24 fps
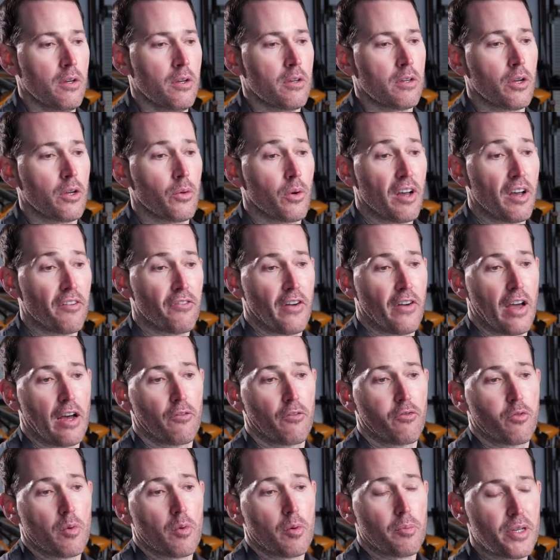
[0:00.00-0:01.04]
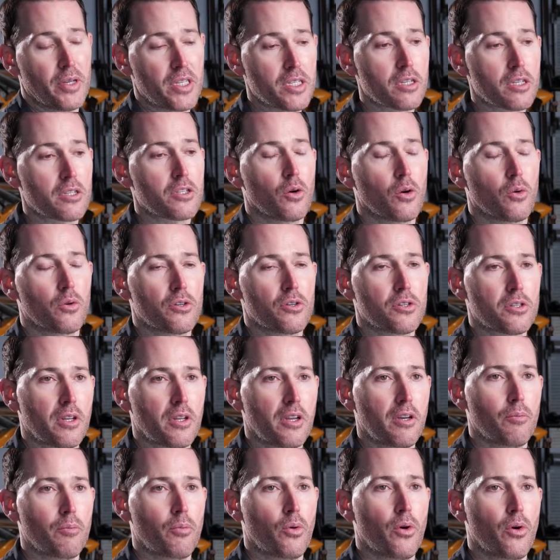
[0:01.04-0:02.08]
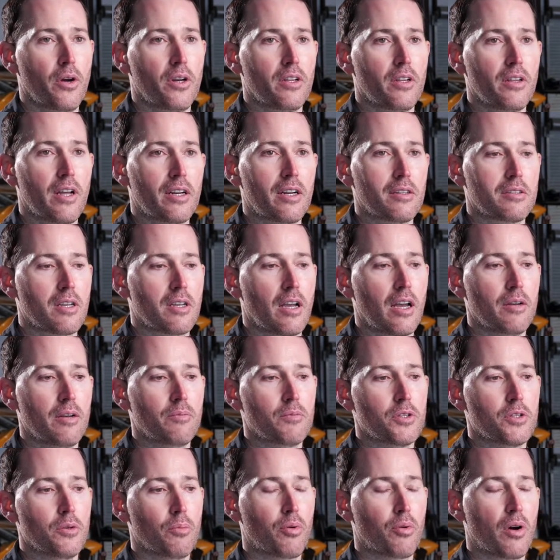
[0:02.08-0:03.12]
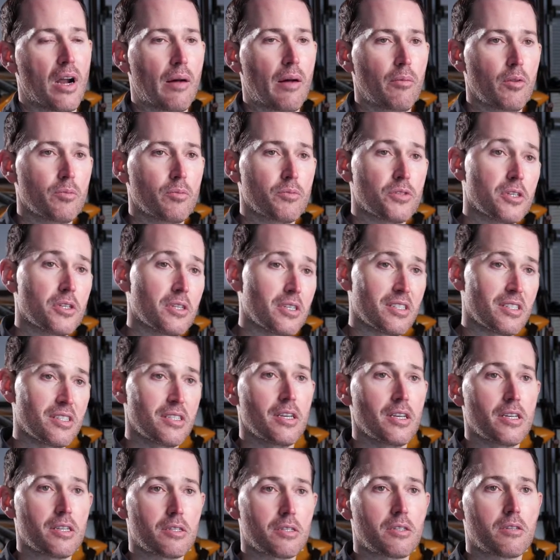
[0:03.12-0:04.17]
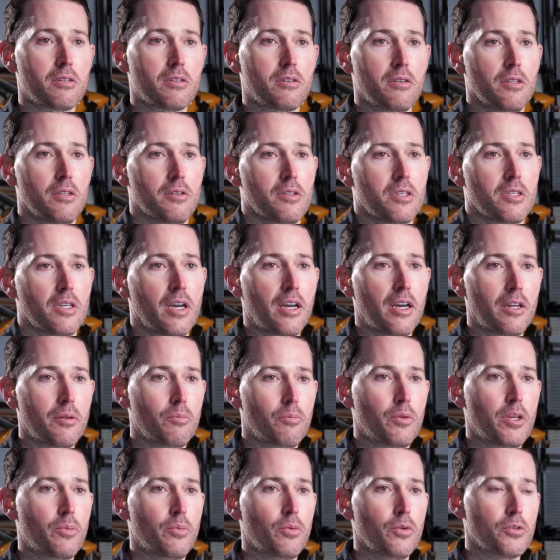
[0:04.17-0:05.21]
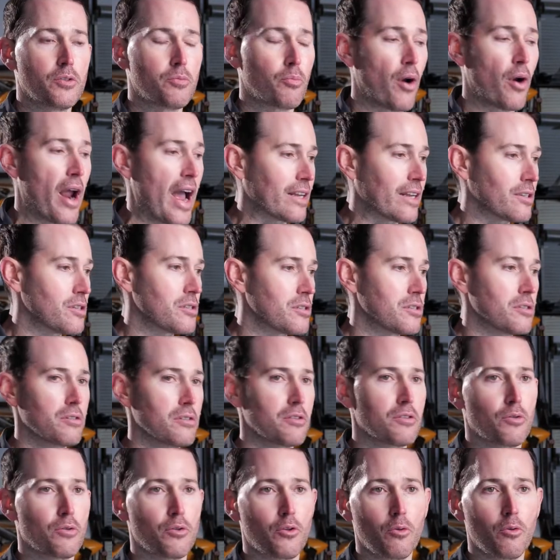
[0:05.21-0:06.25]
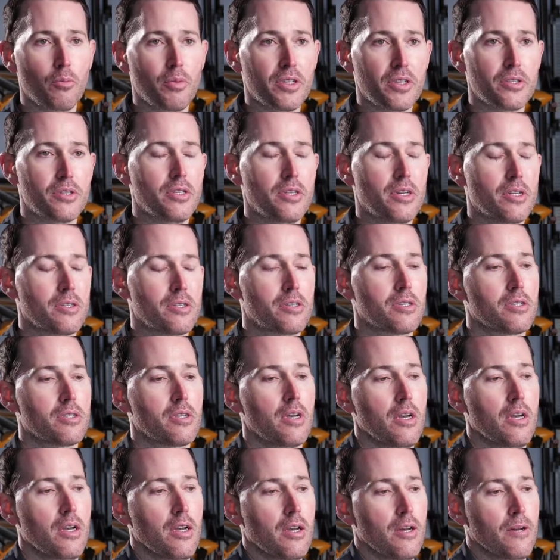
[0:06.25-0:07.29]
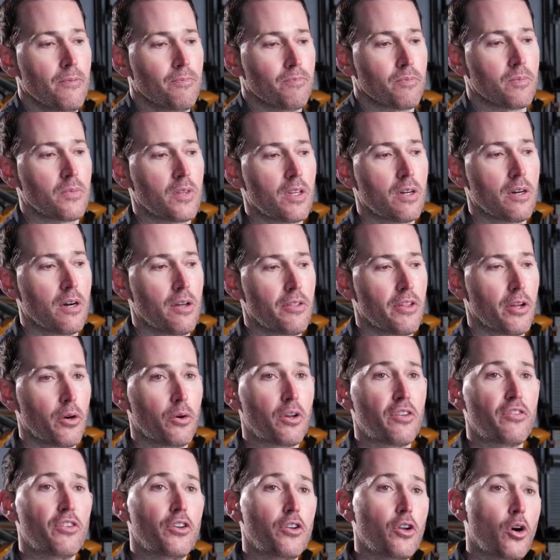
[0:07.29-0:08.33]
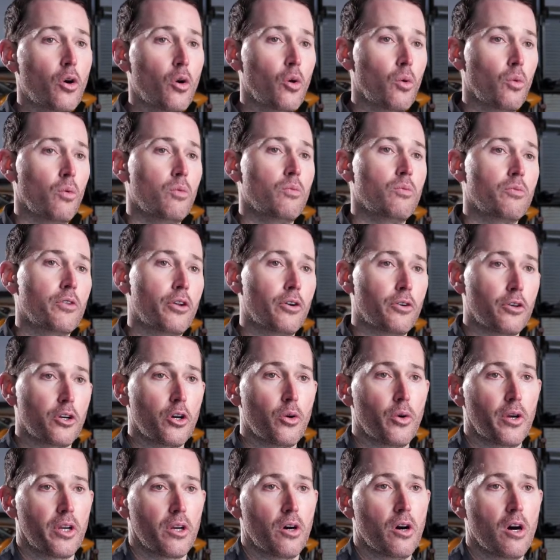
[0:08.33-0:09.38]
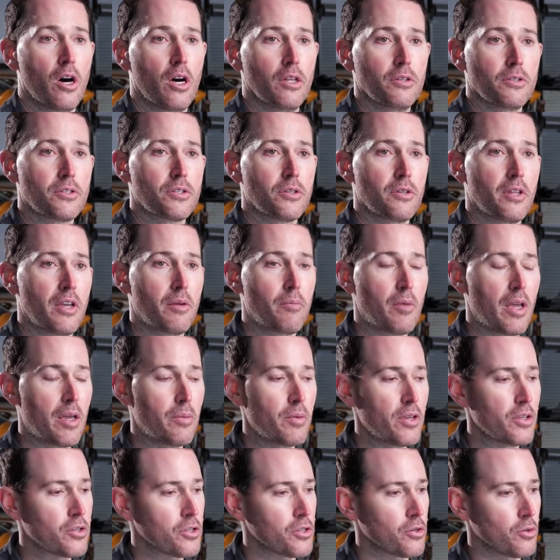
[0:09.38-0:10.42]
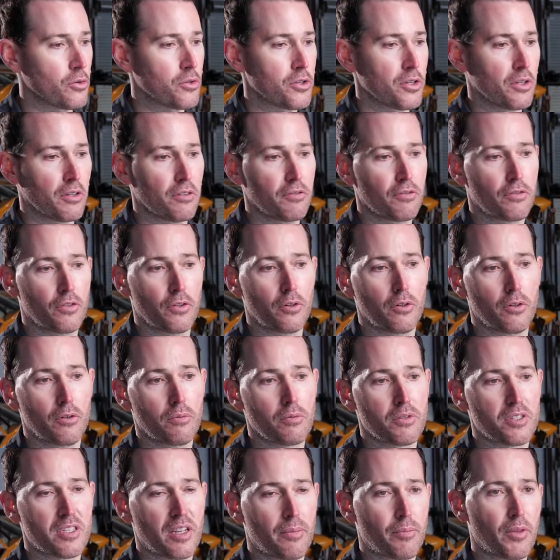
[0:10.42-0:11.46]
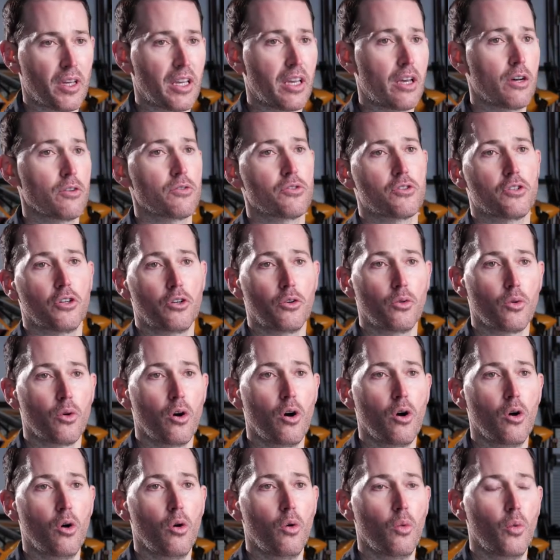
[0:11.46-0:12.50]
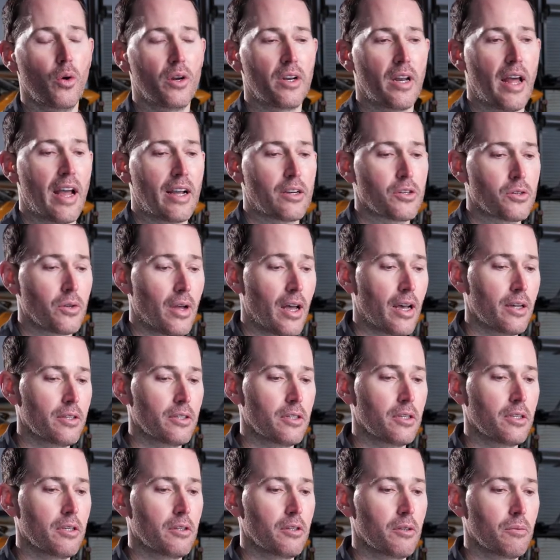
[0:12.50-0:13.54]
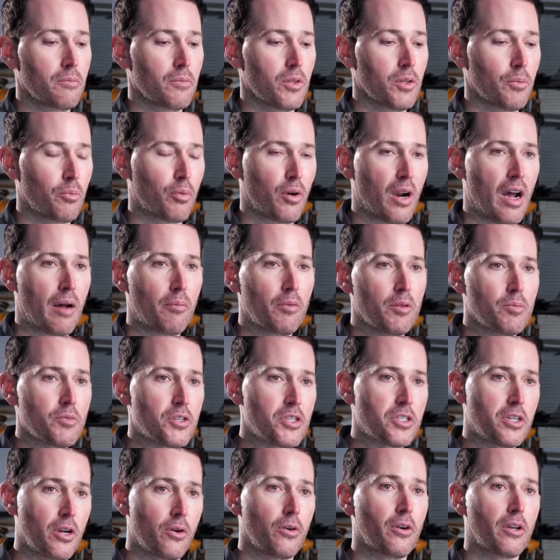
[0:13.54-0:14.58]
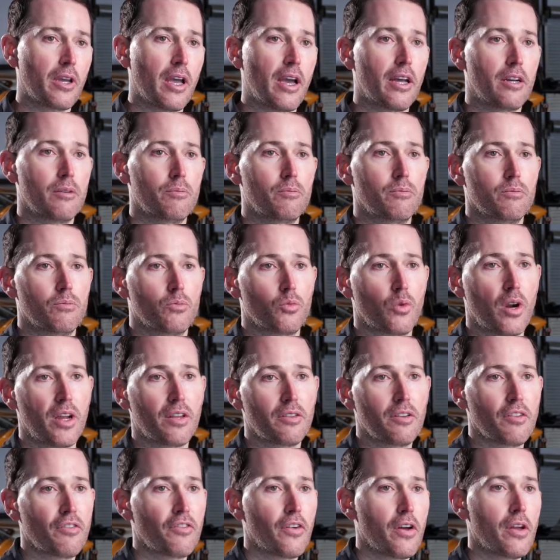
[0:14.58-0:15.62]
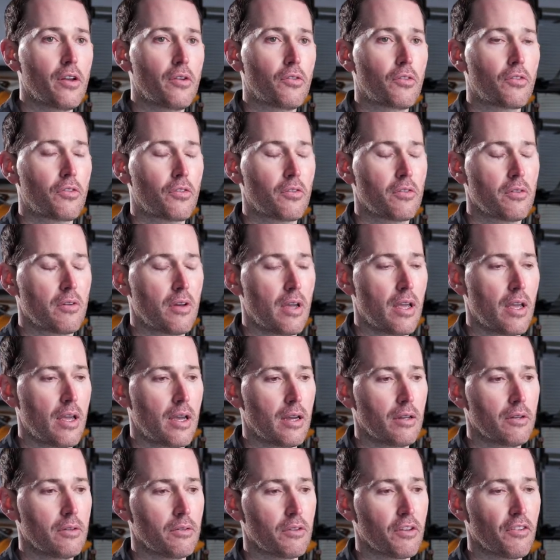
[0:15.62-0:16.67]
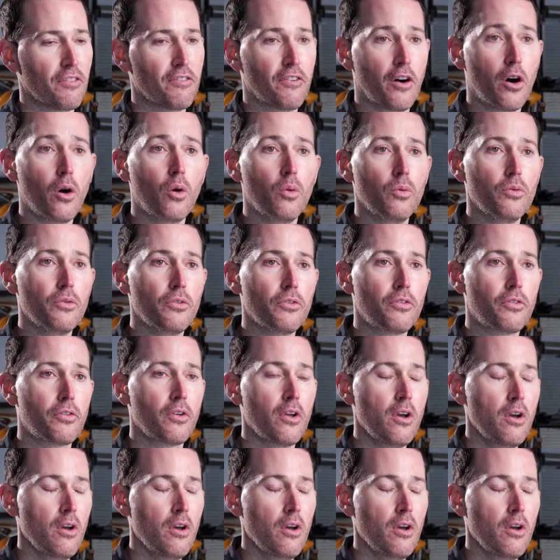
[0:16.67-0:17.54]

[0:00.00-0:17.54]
And what I found from a business owner standpoint, a lot of times the problems that exist inside people's practices or their business, they don't even know that are going on. So they may be searching for something else to grow when in actuality the problem's staring at them right in the face. And the phones